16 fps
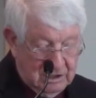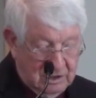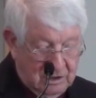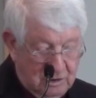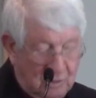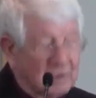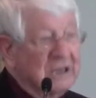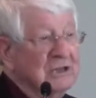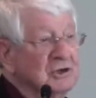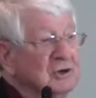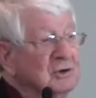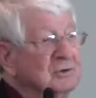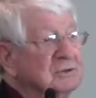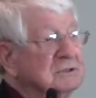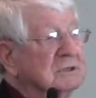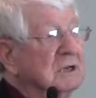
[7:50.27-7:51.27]
You can
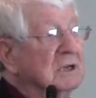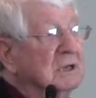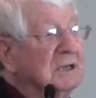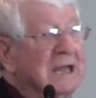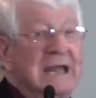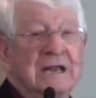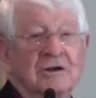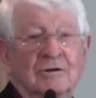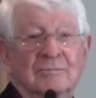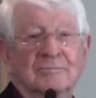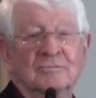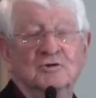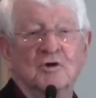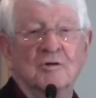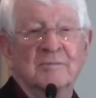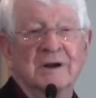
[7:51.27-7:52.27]
use
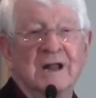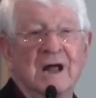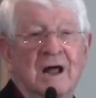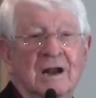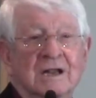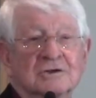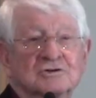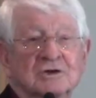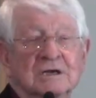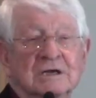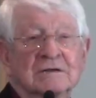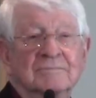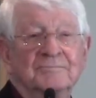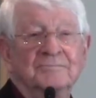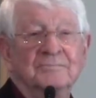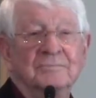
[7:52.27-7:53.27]
kingdom terminology.
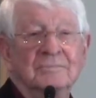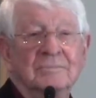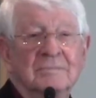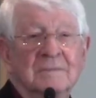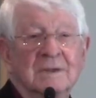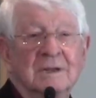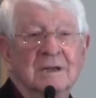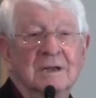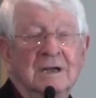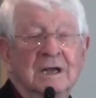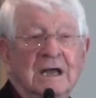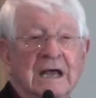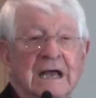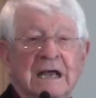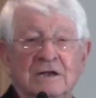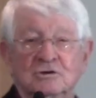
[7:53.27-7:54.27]

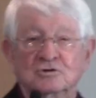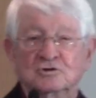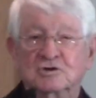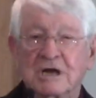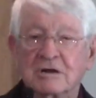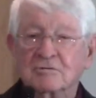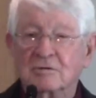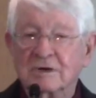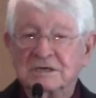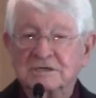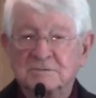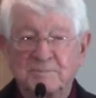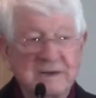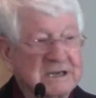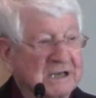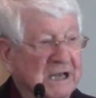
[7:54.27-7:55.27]
Generally
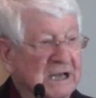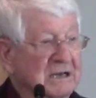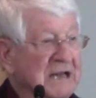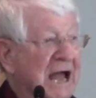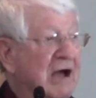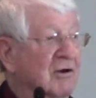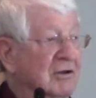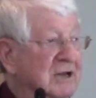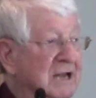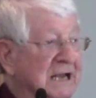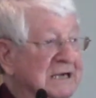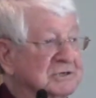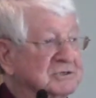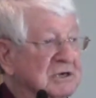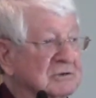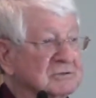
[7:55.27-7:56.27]
speaking,
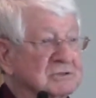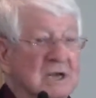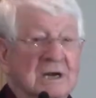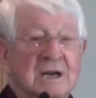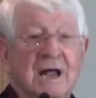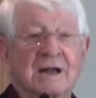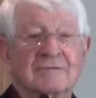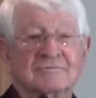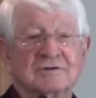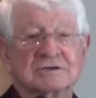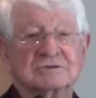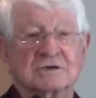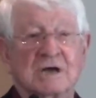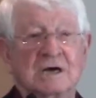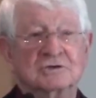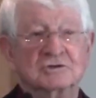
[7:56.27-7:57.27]
nowadays, there's a lot of
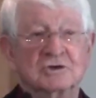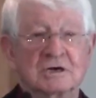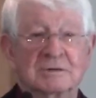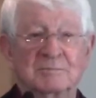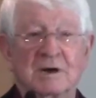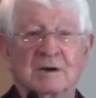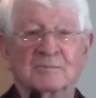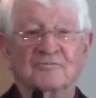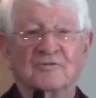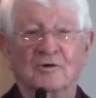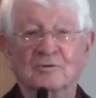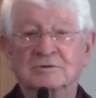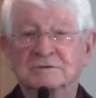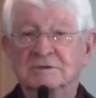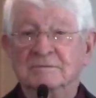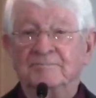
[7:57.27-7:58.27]
discussion among
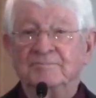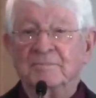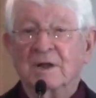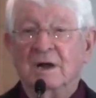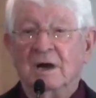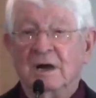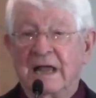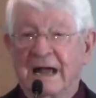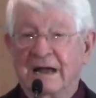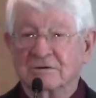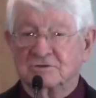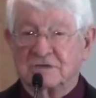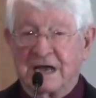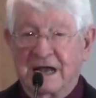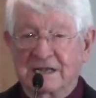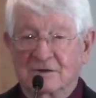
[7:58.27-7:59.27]
folks
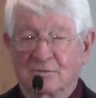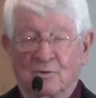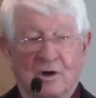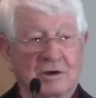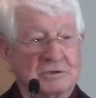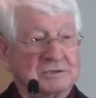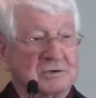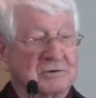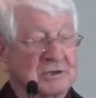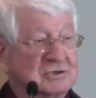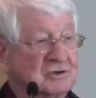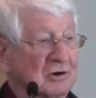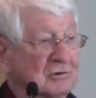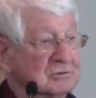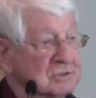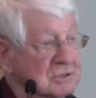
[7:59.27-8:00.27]
outside the walls of the
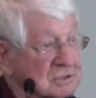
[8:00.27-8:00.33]
church and